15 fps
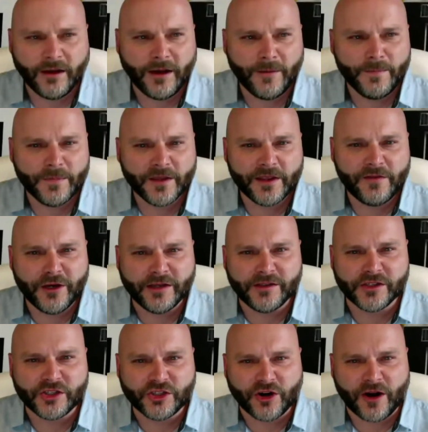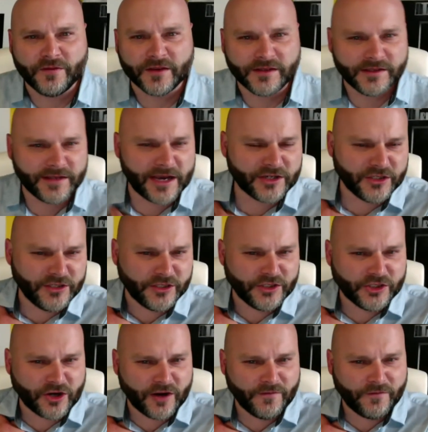if you look at this chart, this is actually a
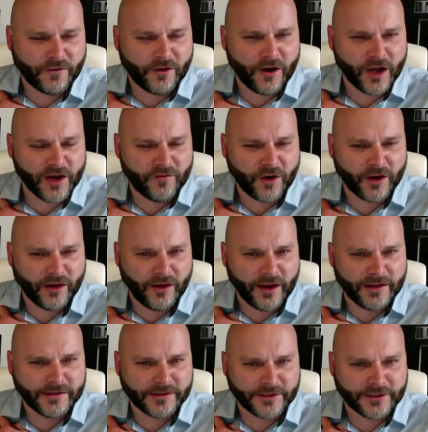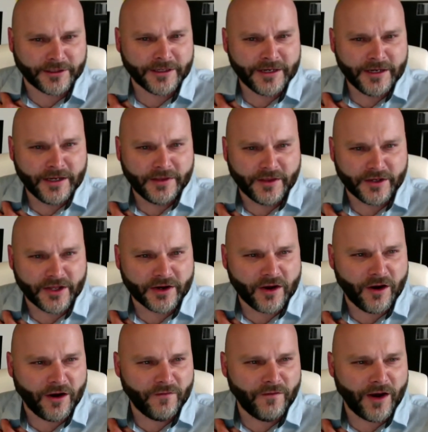chart for all of our clients here, the
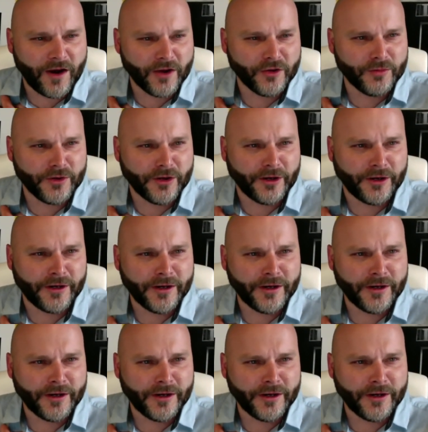call volume here.